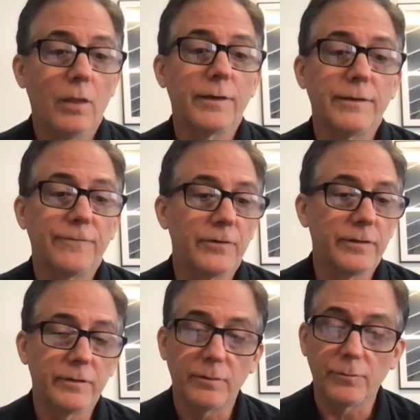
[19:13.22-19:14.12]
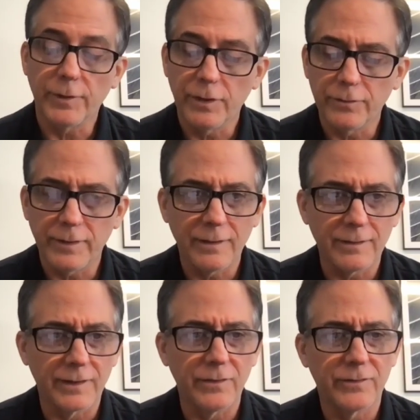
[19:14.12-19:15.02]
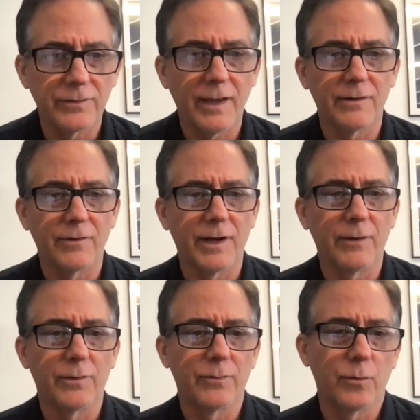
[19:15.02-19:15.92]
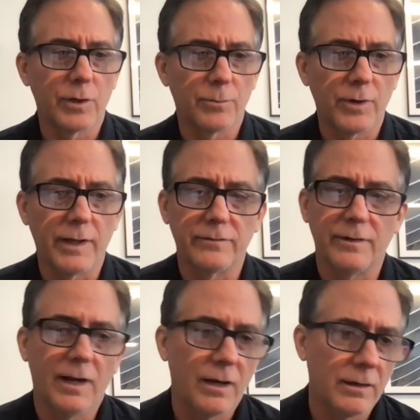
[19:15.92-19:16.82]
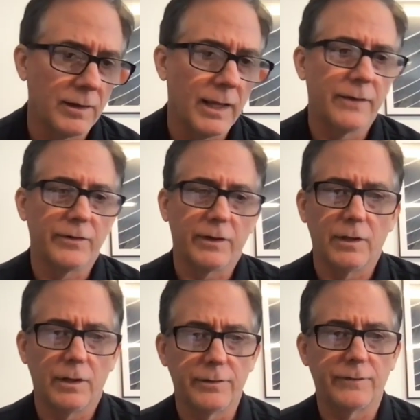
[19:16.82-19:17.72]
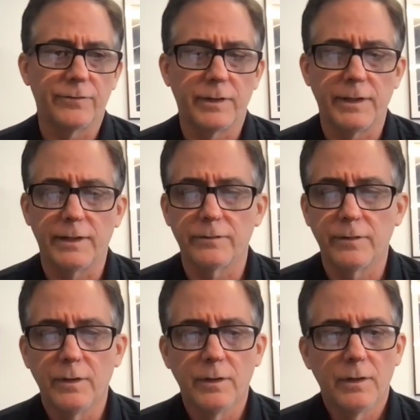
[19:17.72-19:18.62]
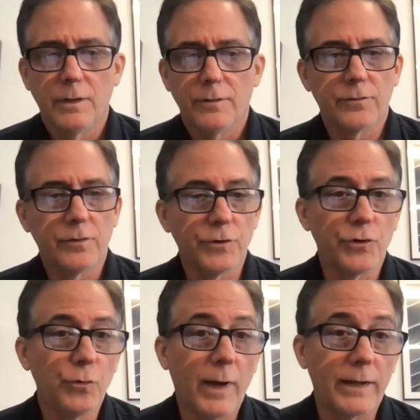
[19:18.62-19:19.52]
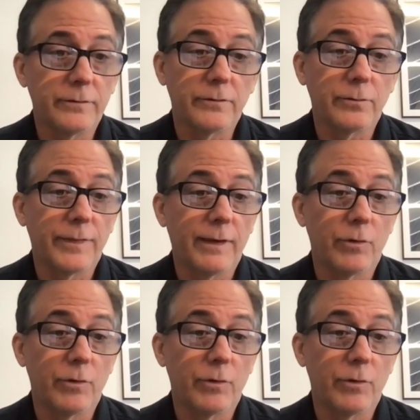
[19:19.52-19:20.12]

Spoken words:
all the different systems we're using, like you said, right, with WordPress and Higher Logic and all these different things, there's little nuances with